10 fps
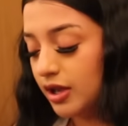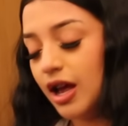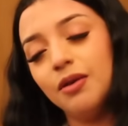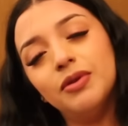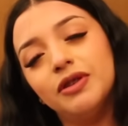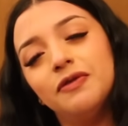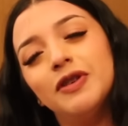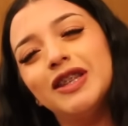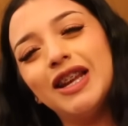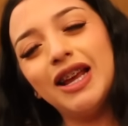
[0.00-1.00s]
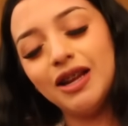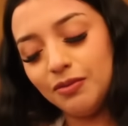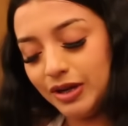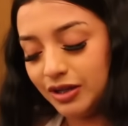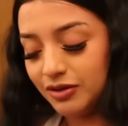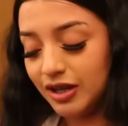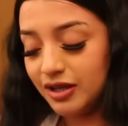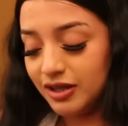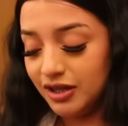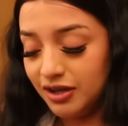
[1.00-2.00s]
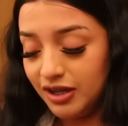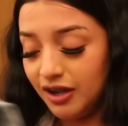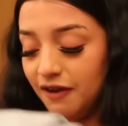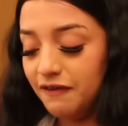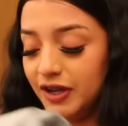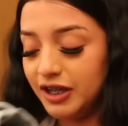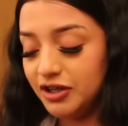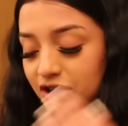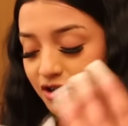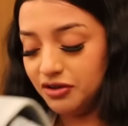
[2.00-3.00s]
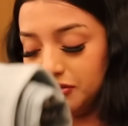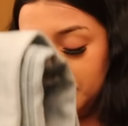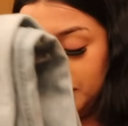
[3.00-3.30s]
And what the fuck did I eat at Wilito's house? Literally half fucking Cheetos.